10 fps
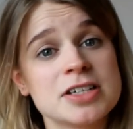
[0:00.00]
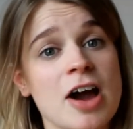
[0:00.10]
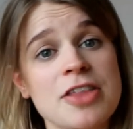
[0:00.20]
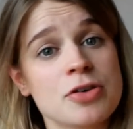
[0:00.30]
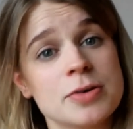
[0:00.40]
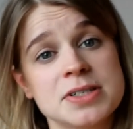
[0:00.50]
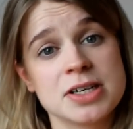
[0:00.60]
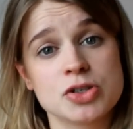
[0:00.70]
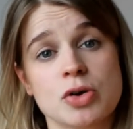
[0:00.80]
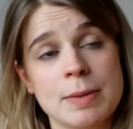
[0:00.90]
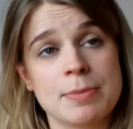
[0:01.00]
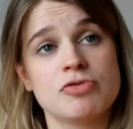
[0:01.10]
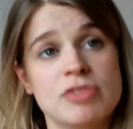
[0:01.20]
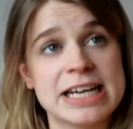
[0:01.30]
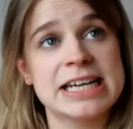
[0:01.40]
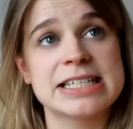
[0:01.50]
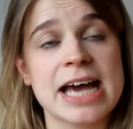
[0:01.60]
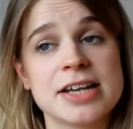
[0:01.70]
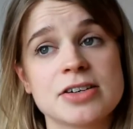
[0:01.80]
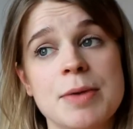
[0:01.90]
I thought it was an enjoyable read,
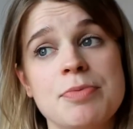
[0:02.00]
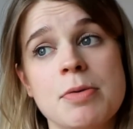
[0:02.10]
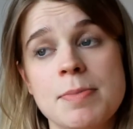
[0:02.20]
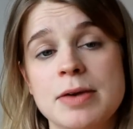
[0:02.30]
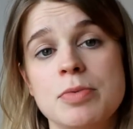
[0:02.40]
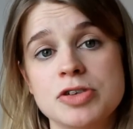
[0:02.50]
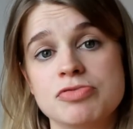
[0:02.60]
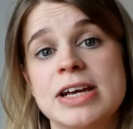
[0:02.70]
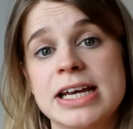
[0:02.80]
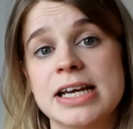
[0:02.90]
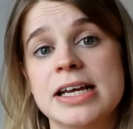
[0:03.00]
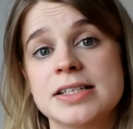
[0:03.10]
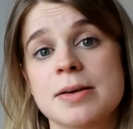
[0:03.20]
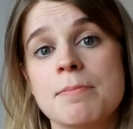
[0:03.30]
and I probably would read